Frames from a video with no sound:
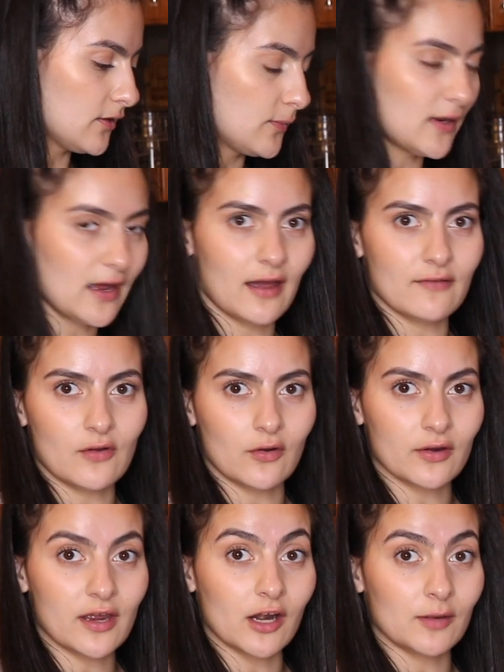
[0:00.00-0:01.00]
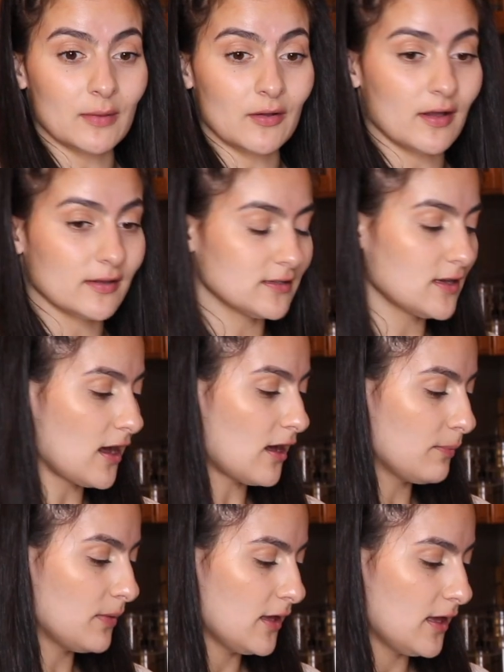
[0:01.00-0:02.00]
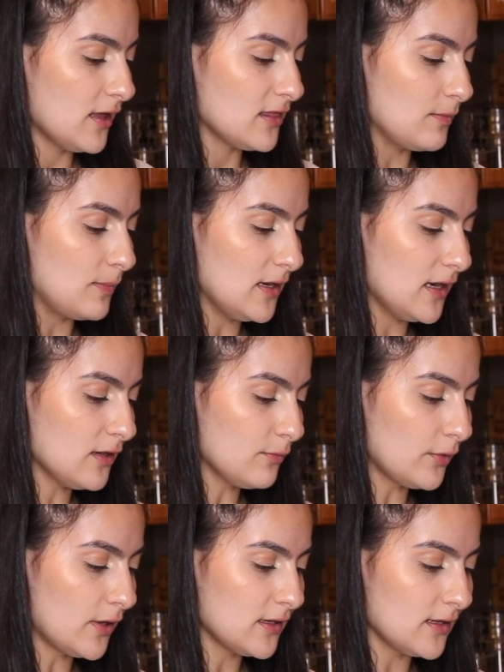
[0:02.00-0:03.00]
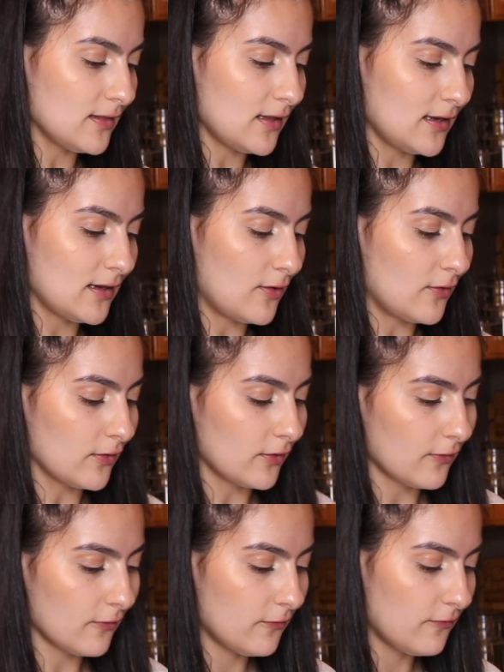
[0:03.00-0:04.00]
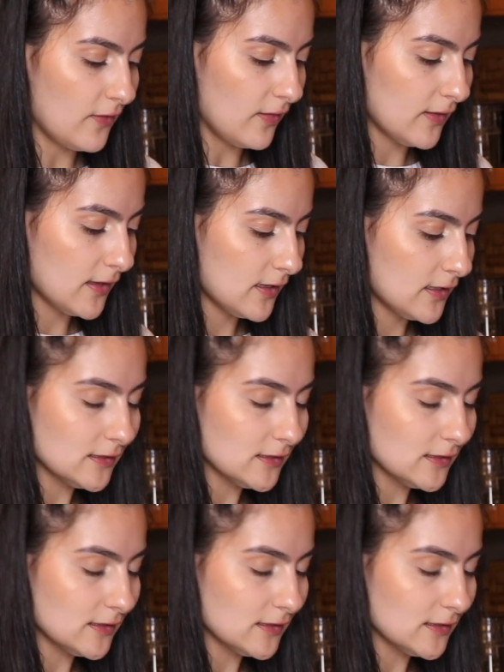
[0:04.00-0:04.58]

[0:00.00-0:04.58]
We have our caramel on top, the banana bread, and then our filling.